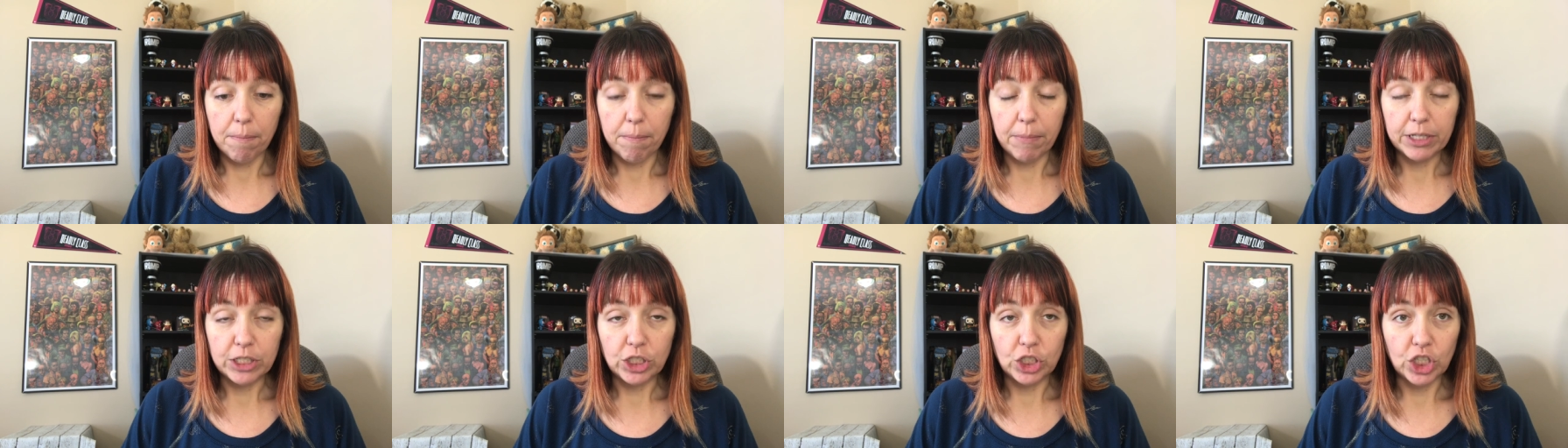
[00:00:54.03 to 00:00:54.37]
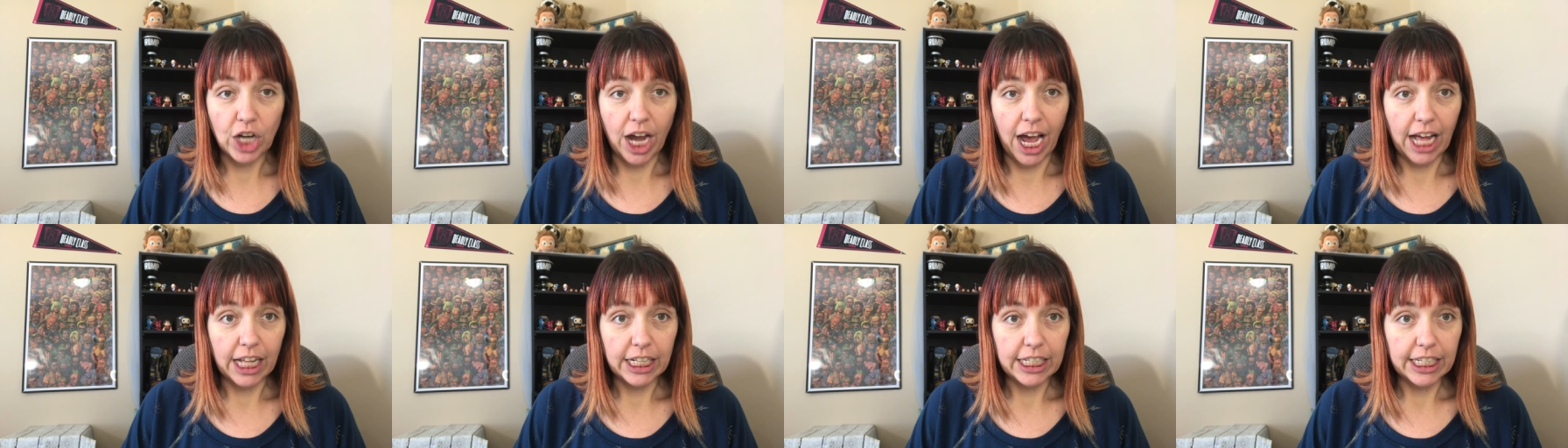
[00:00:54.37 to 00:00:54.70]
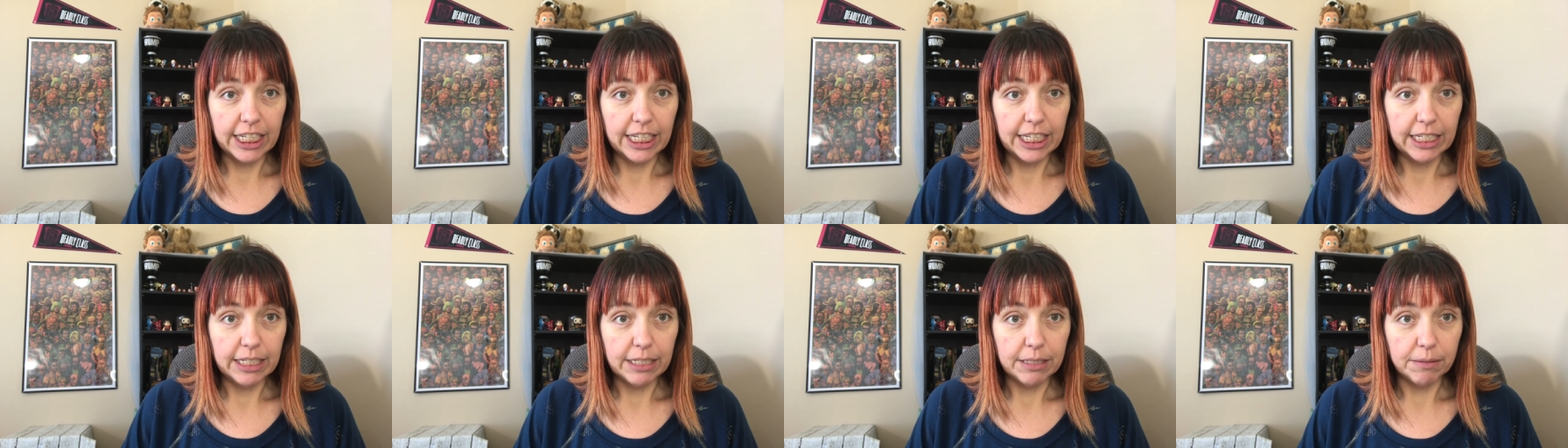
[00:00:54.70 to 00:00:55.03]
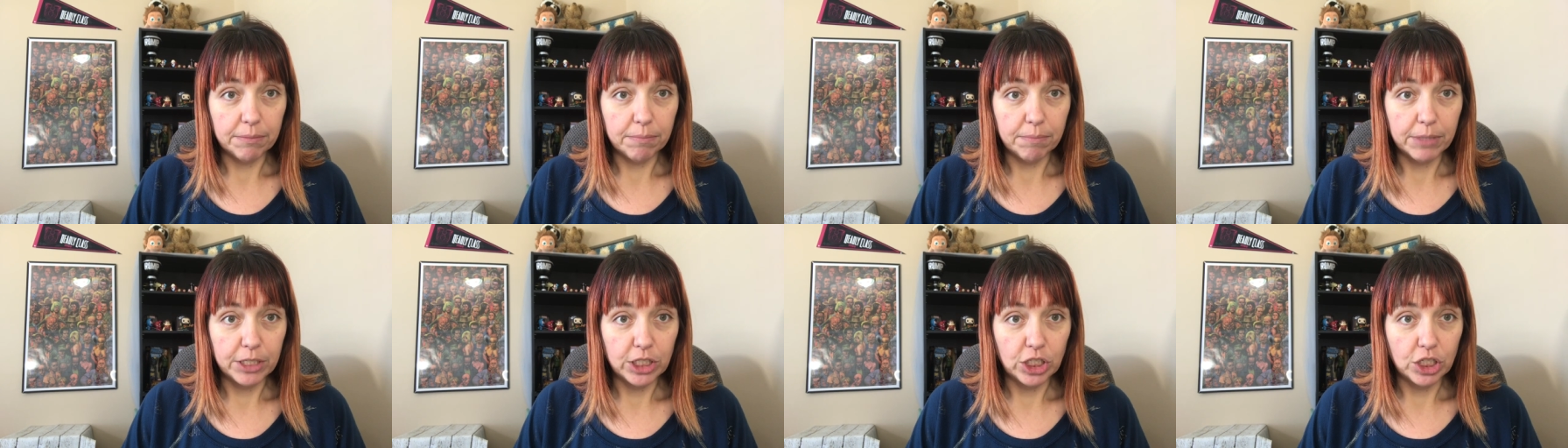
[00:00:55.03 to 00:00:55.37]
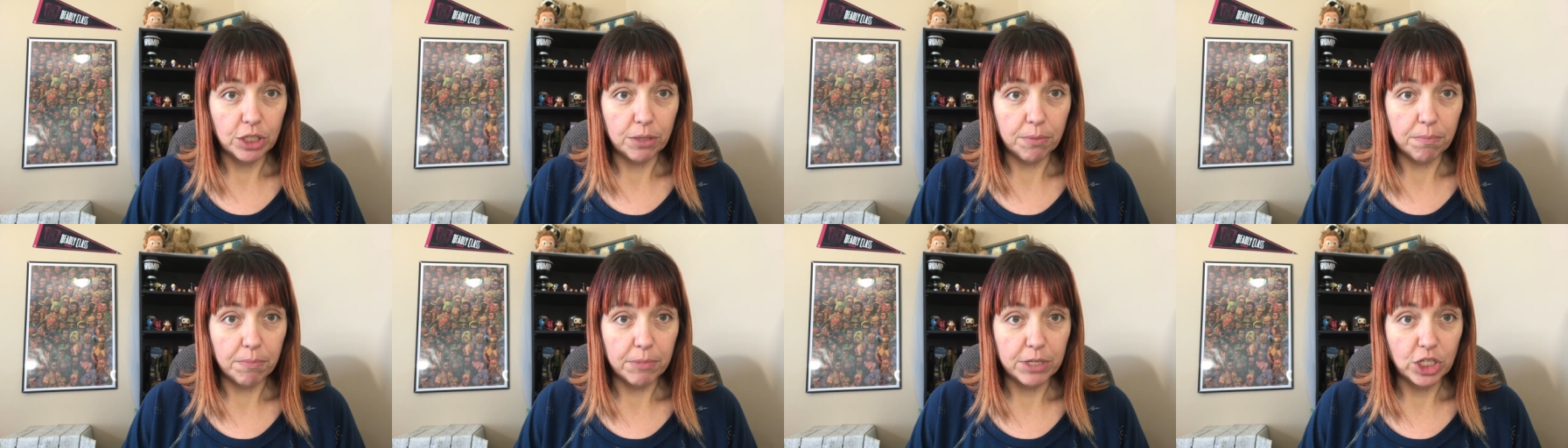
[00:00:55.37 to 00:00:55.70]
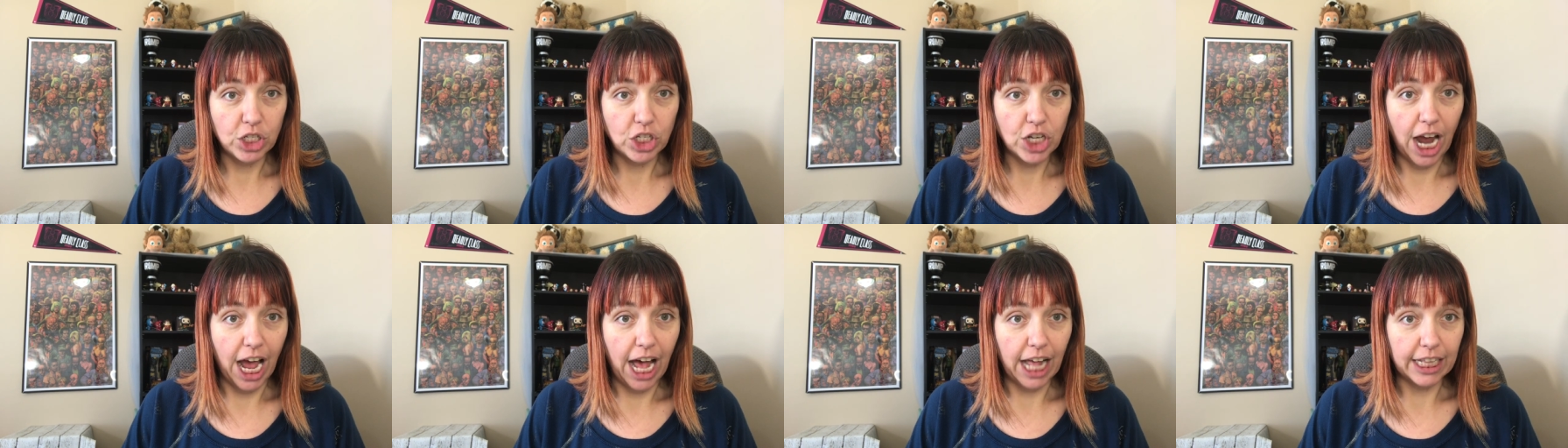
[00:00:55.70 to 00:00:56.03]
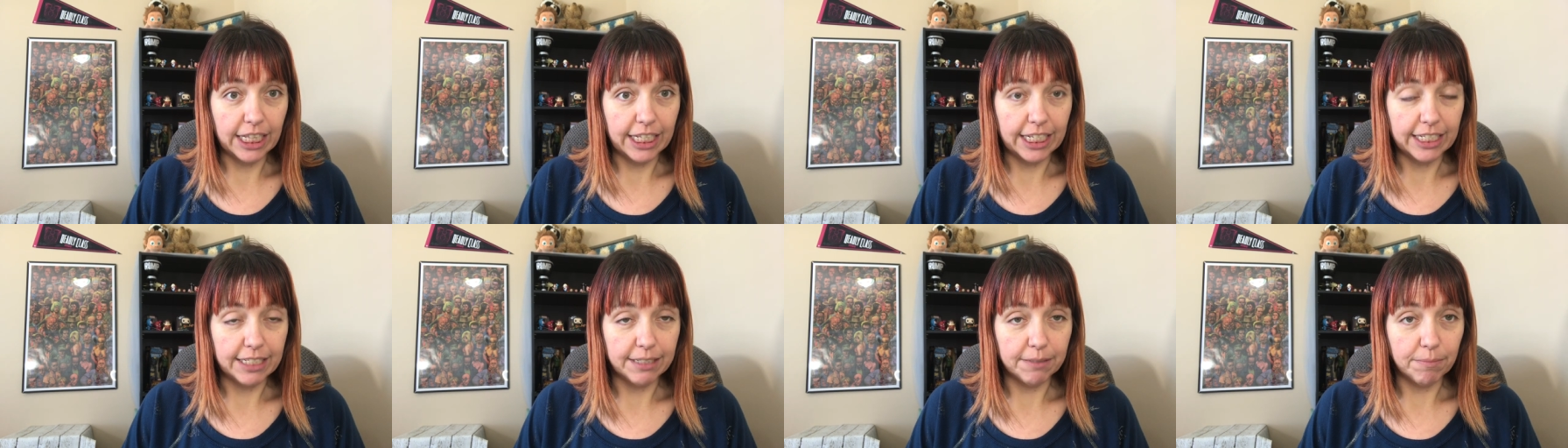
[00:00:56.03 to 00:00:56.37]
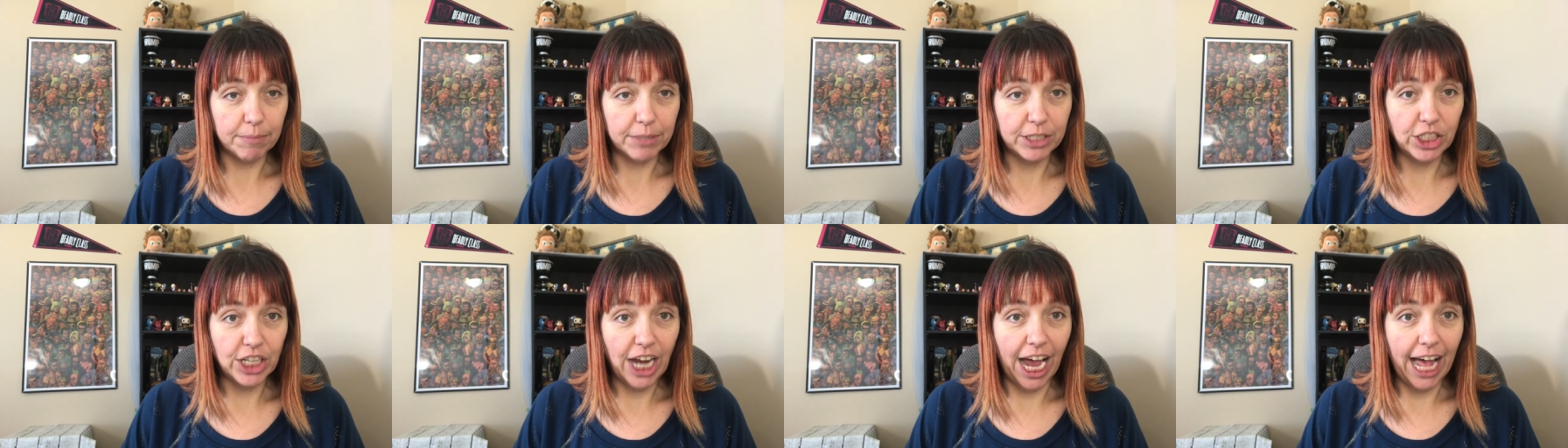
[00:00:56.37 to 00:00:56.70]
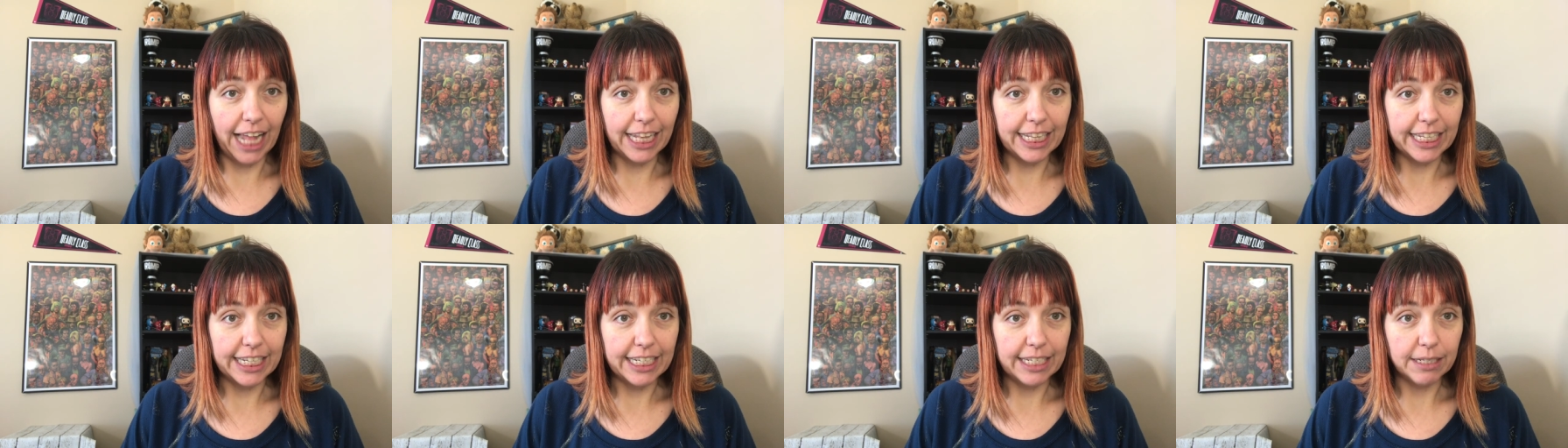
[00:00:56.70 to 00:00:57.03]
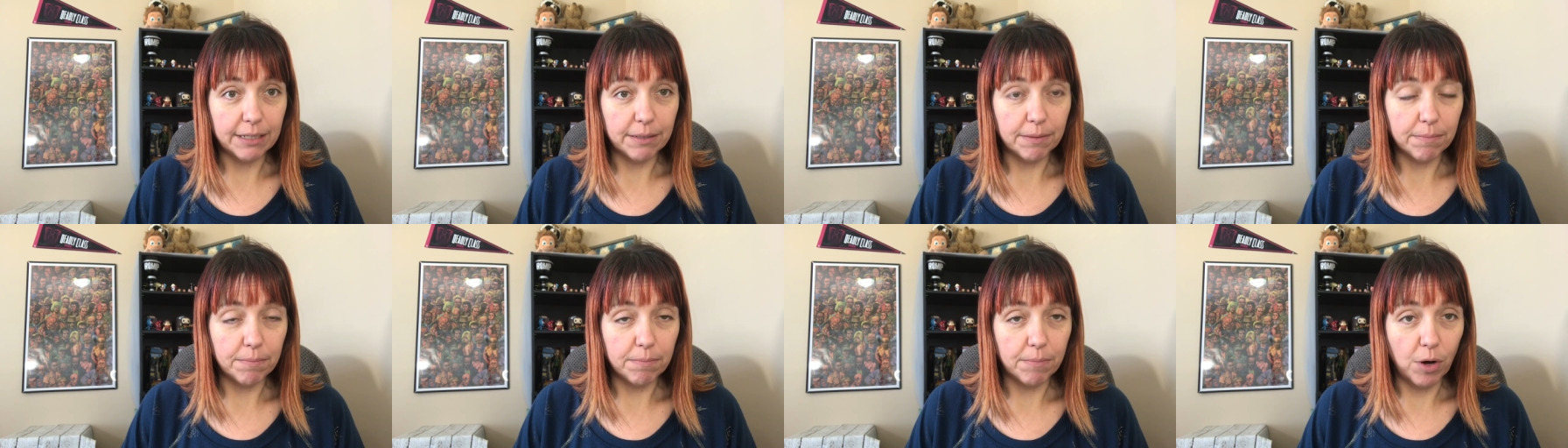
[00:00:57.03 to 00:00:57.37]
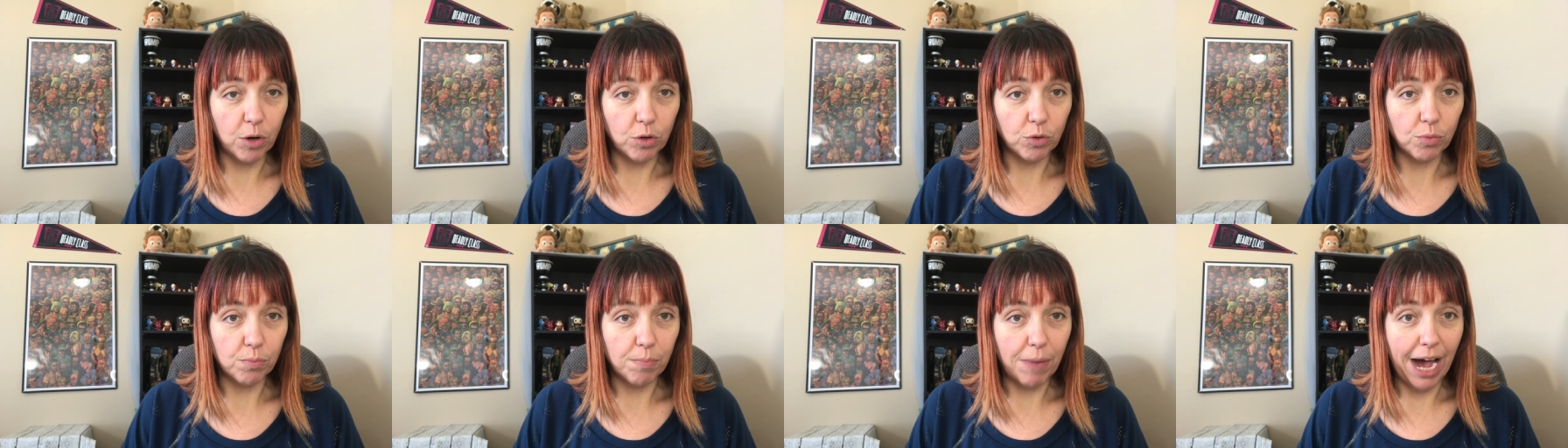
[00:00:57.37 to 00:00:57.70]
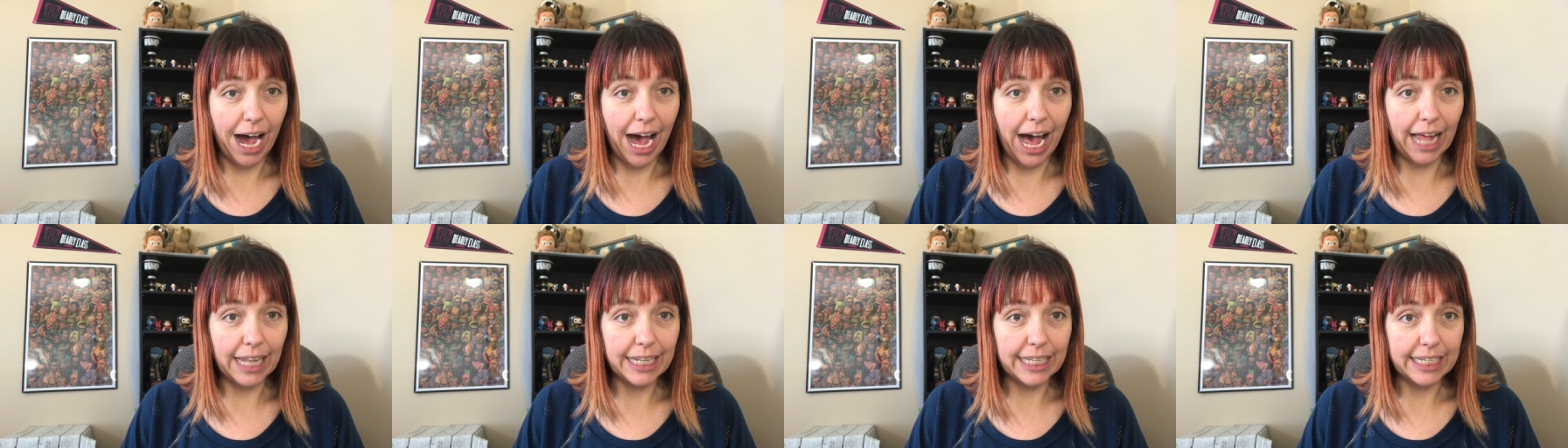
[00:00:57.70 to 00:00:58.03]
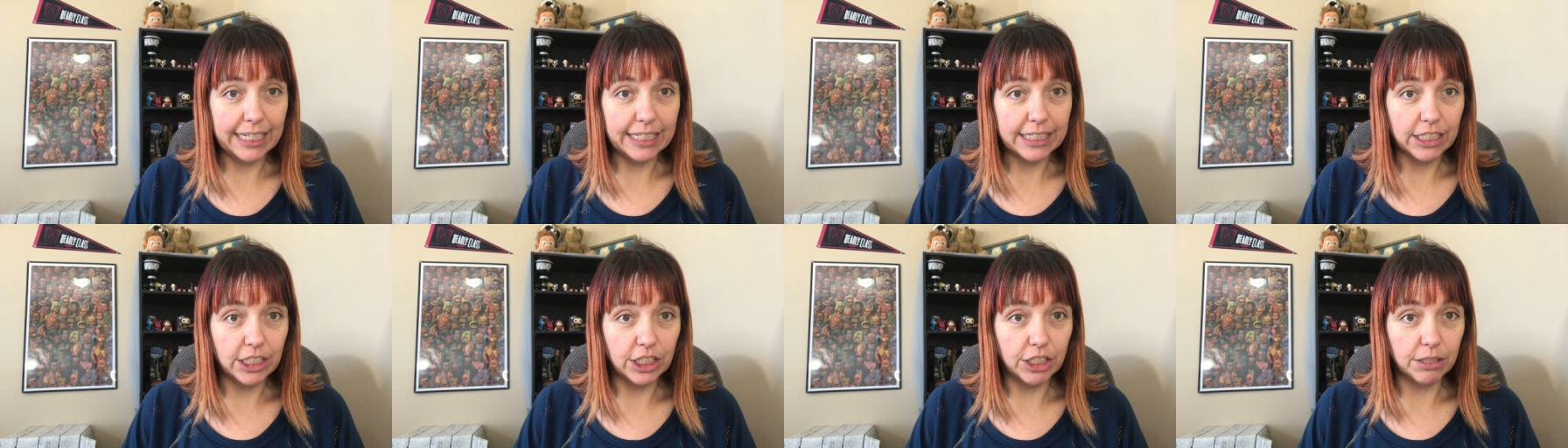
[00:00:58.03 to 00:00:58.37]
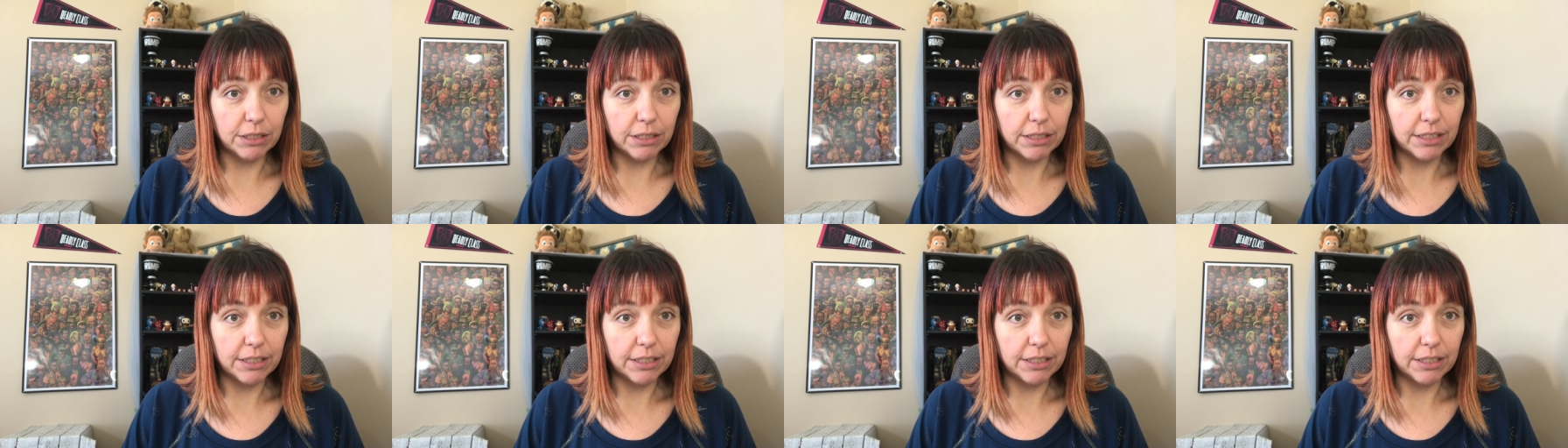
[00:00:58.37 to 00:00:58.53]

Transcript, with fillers: Majali, Maj Majali, Majali, Mahali,